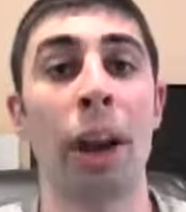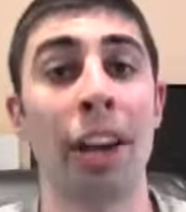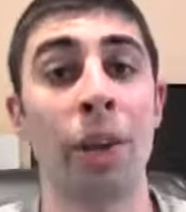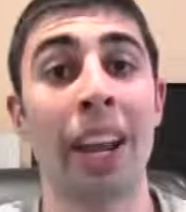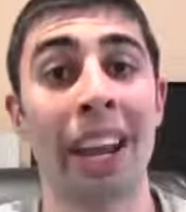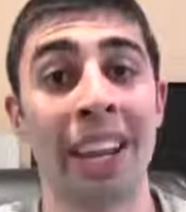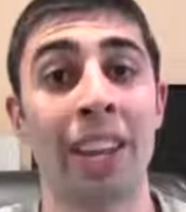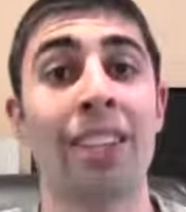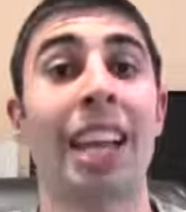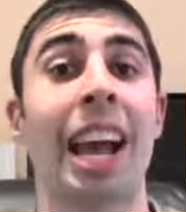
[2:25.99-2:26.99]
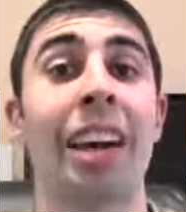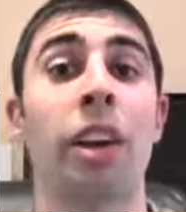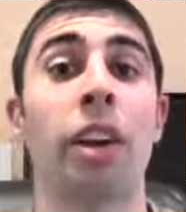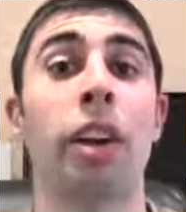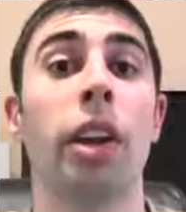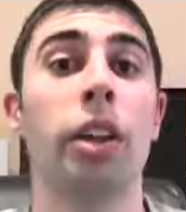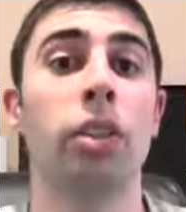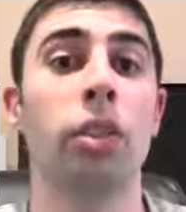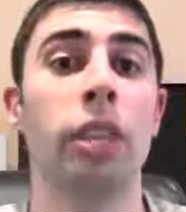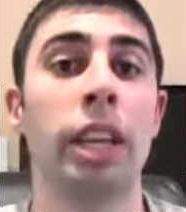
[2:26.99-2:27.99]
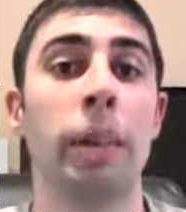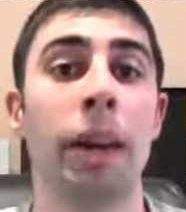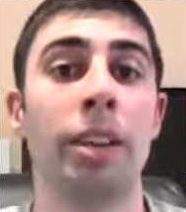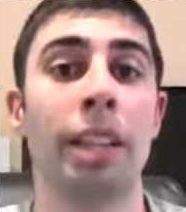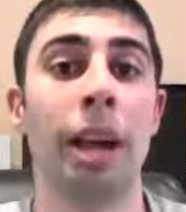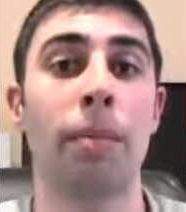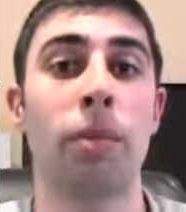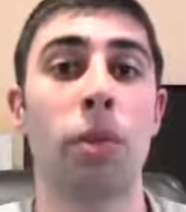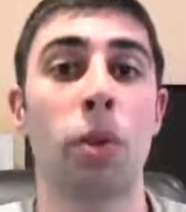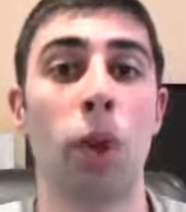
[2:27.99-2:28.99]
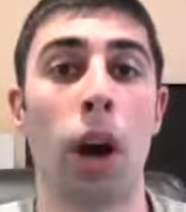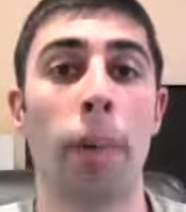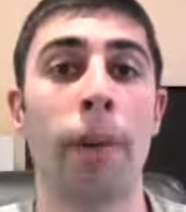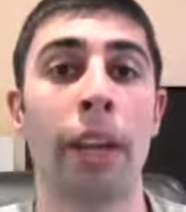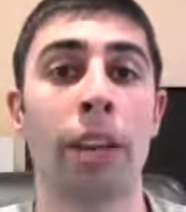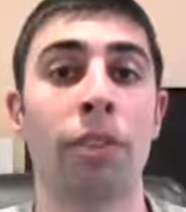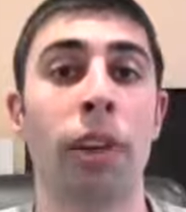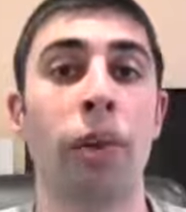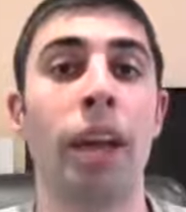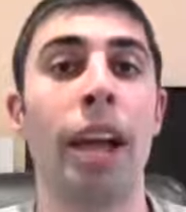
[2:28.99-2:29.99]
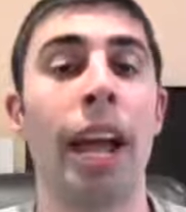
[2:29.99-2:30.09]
Anyway, it does add on to the amount of time to update your phone.